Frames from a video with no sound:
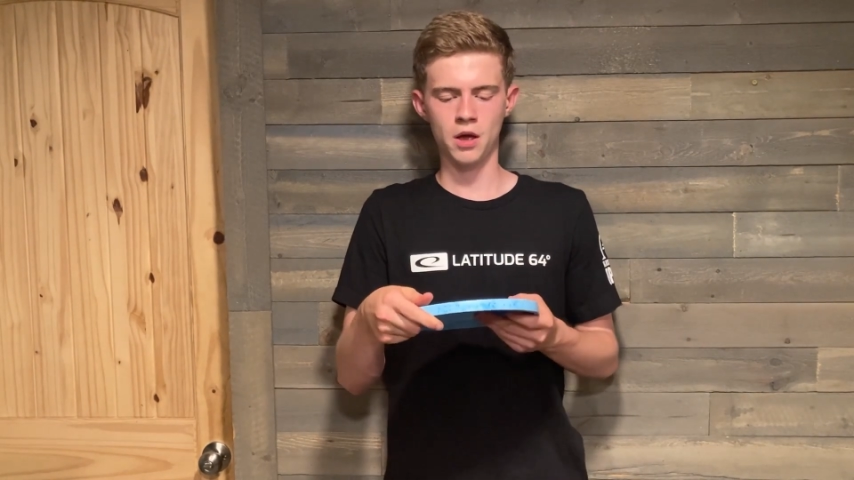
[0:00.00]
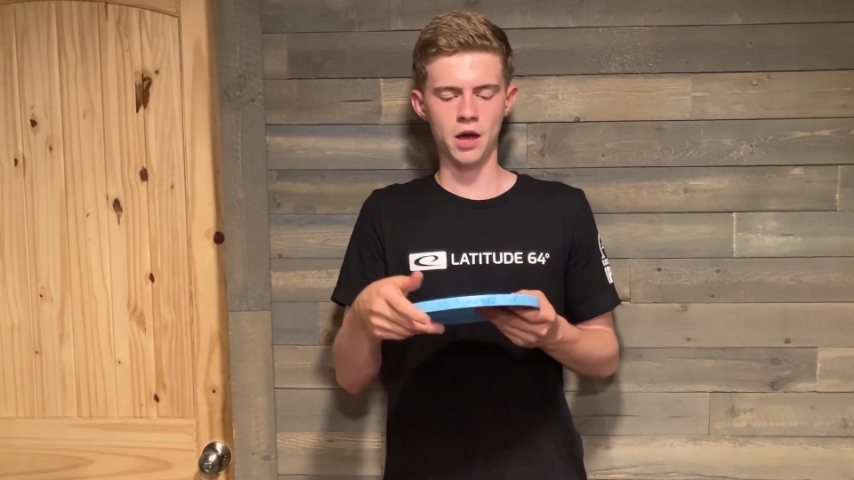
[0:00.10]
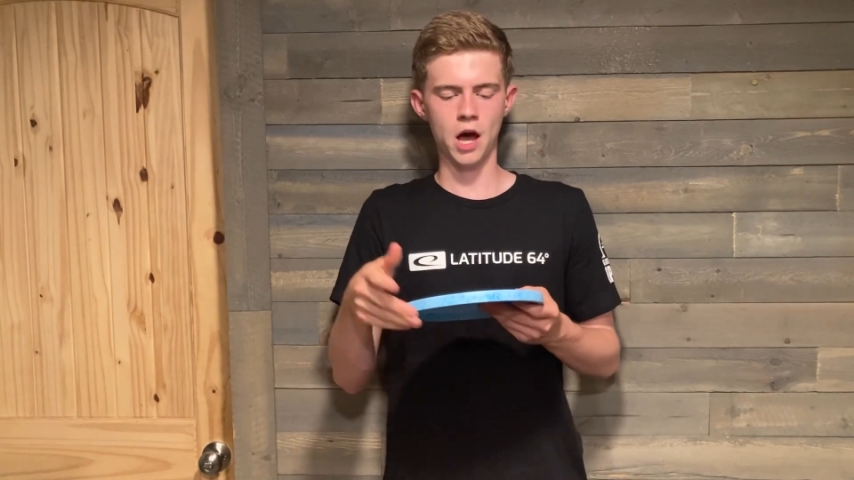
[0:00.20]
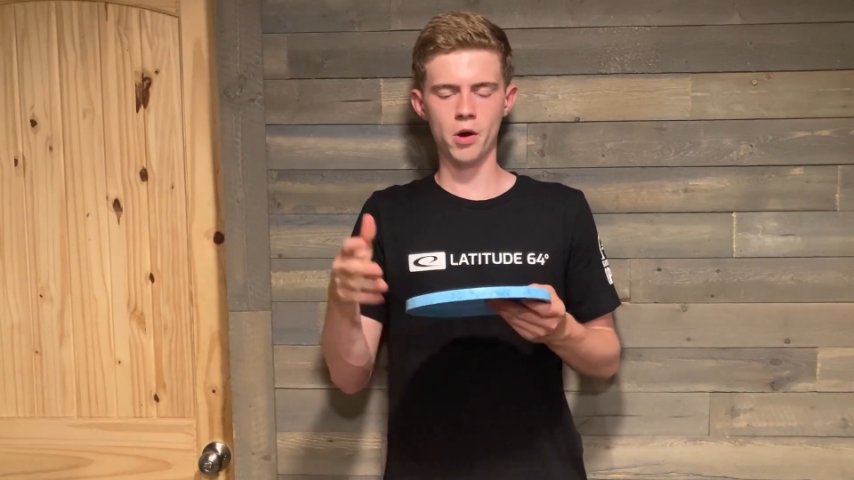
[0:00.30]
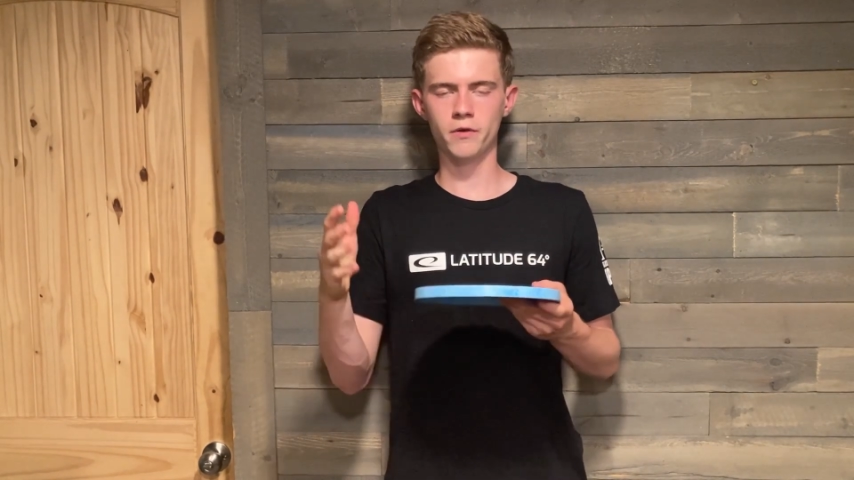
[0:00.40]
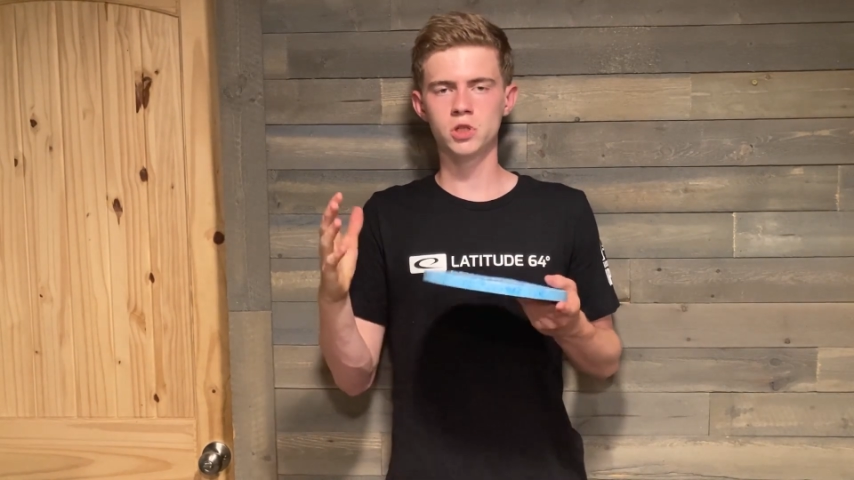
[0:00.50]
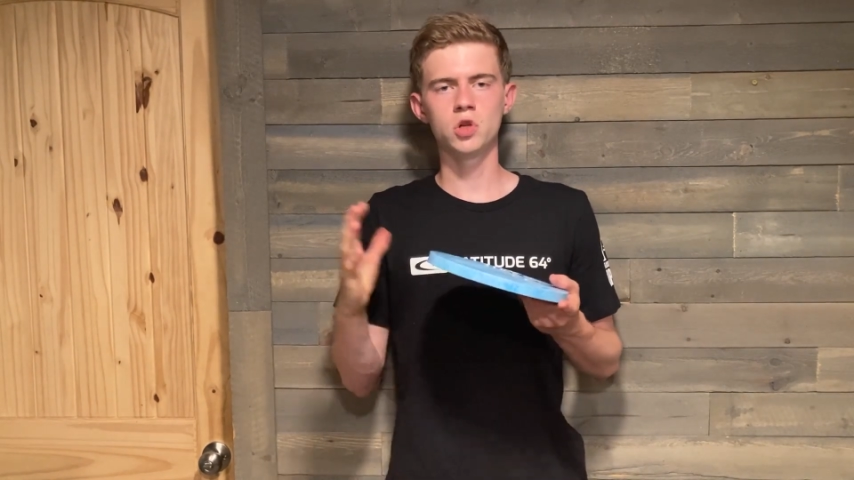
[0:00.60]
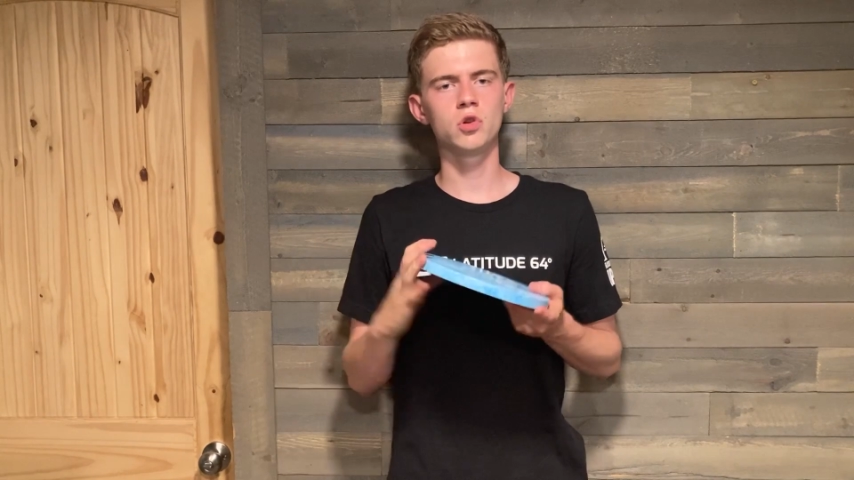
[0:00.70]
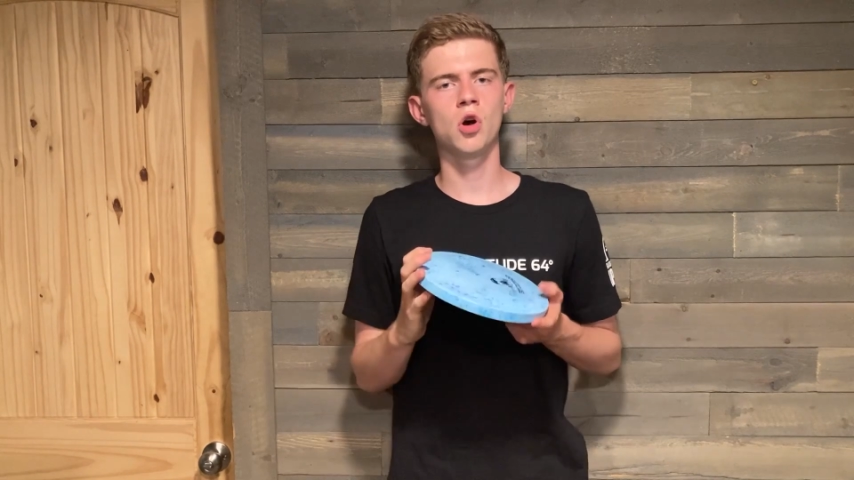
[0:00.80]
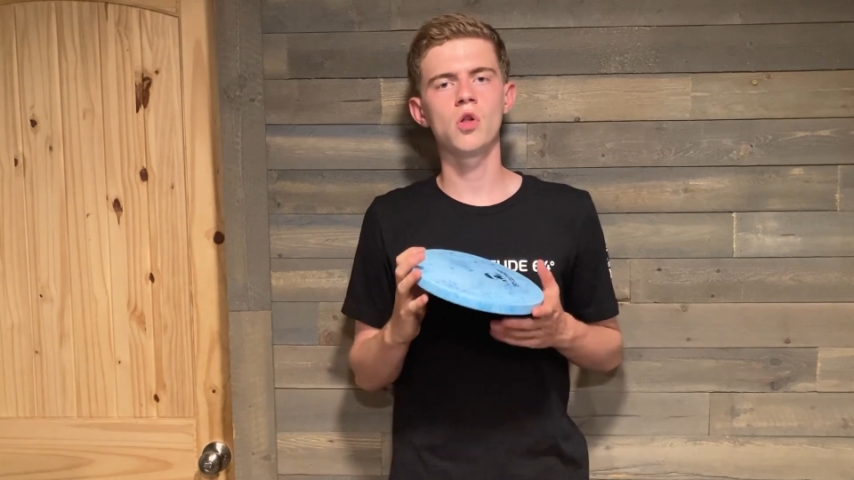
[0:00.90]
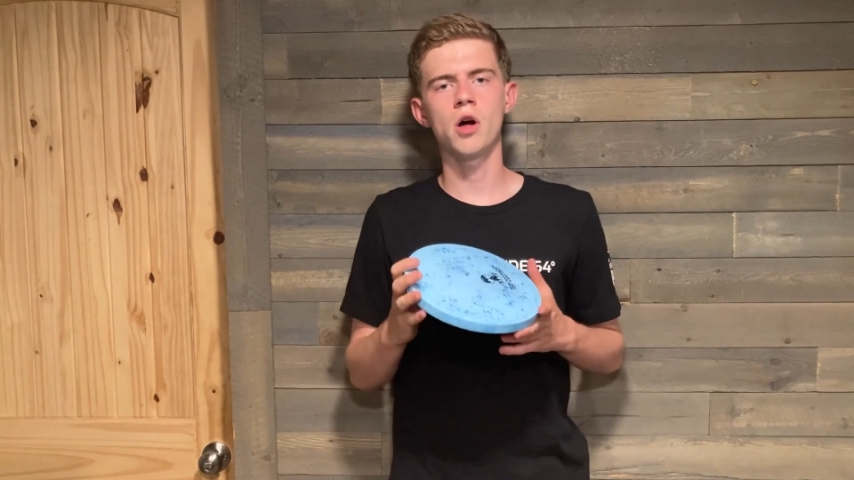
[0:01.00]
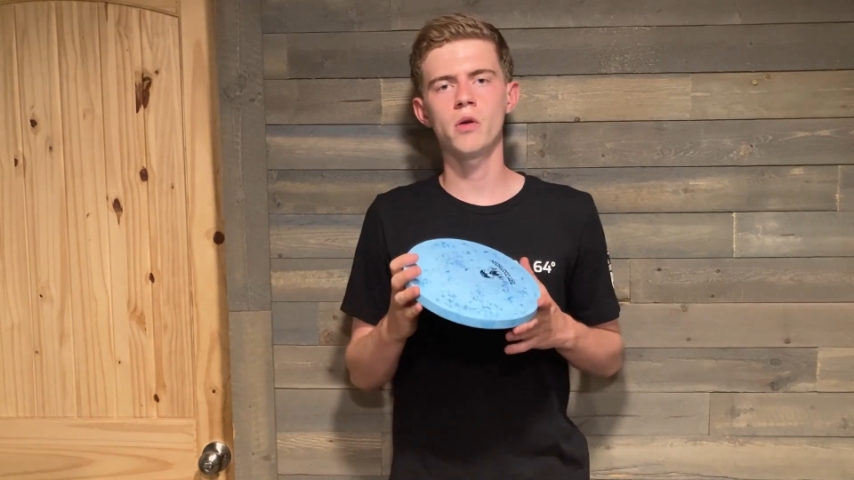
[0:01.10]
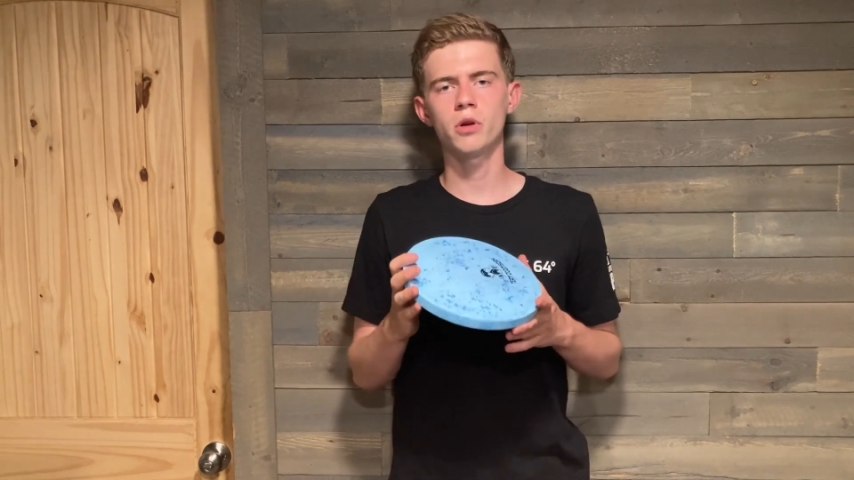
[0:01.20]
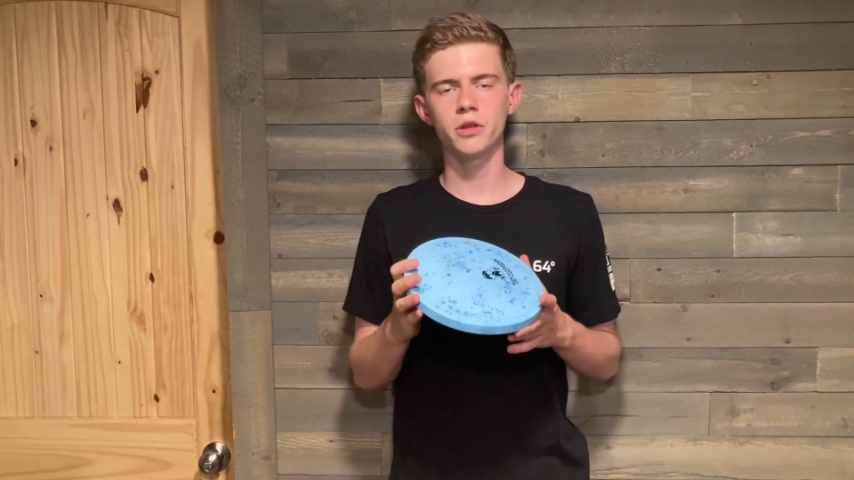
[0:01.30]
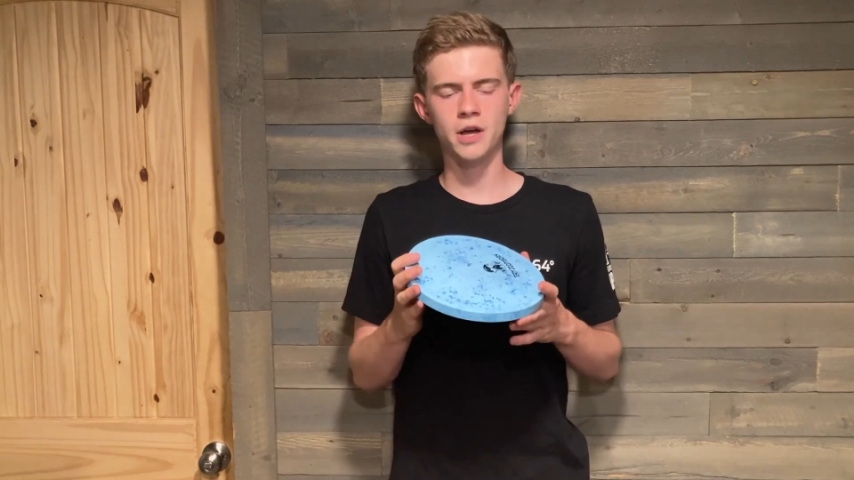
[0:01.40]
However, to go along
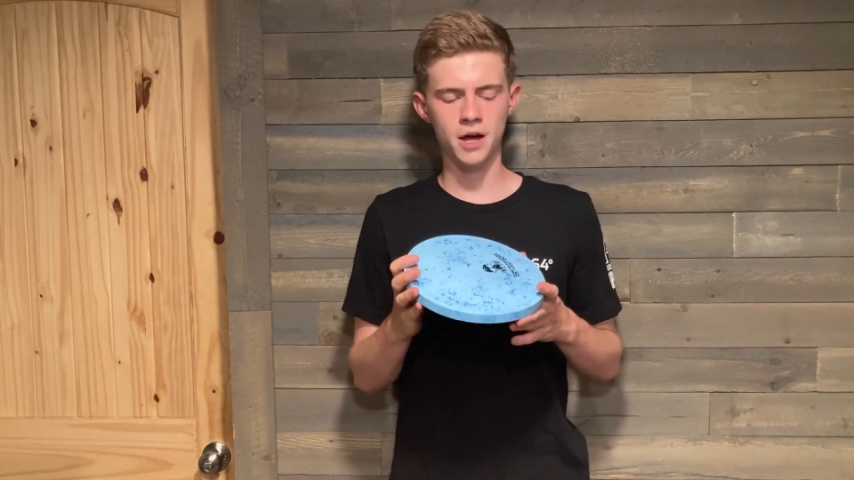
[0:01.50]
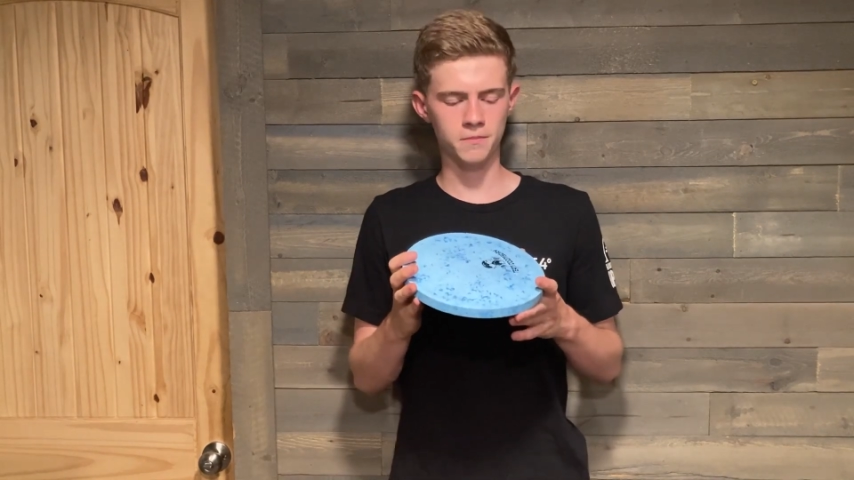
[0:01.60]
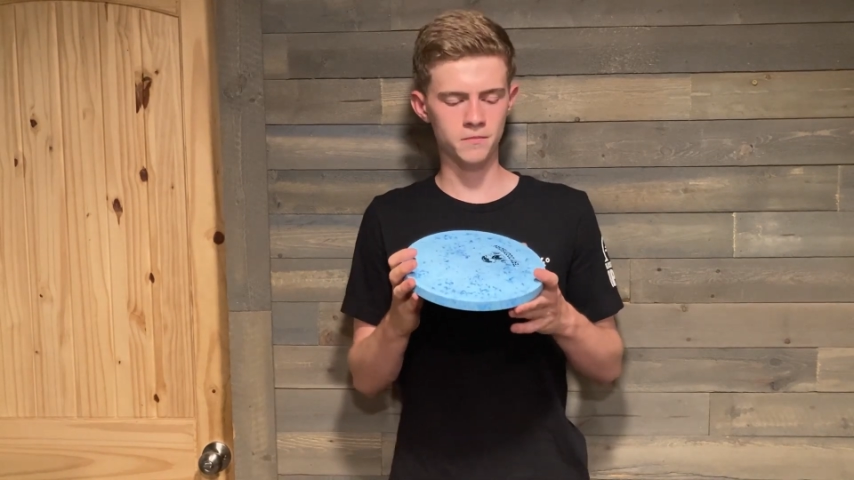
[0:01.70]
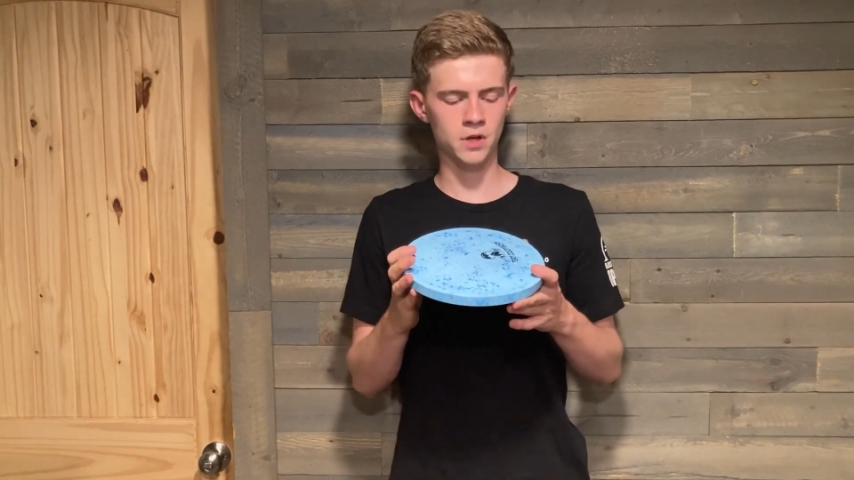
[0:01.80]
with that,